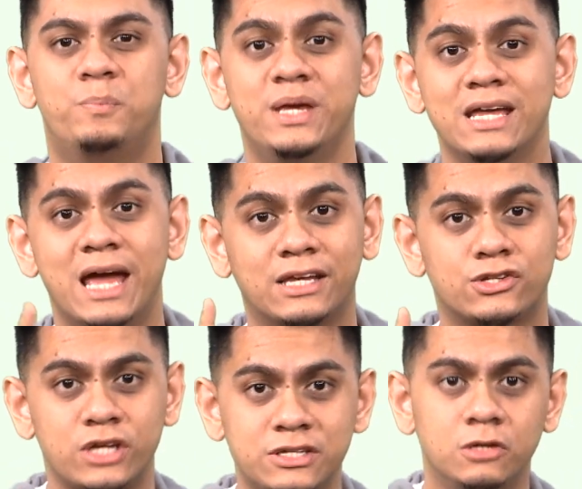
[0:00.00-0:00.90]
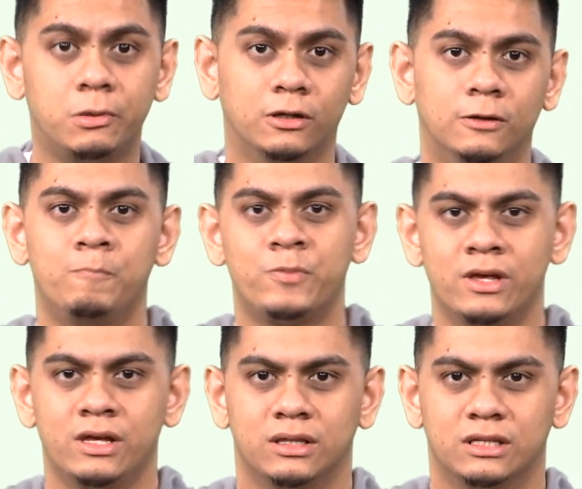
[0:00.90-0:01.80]
be accessible
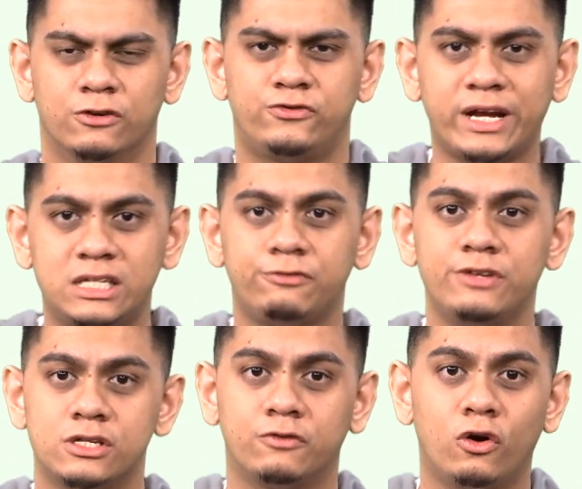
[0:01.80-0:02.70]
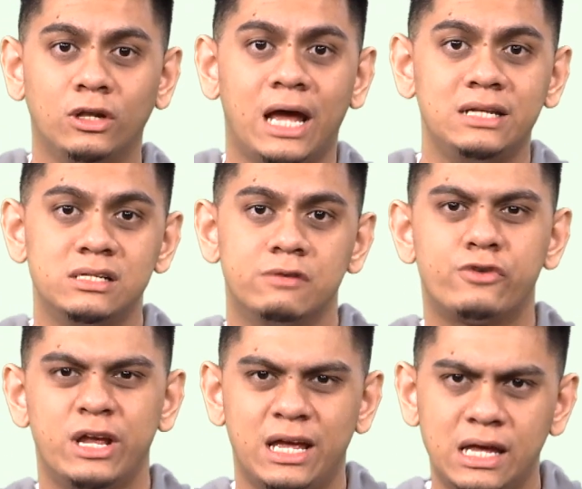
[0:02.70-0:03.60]
the effectiveness of online delivery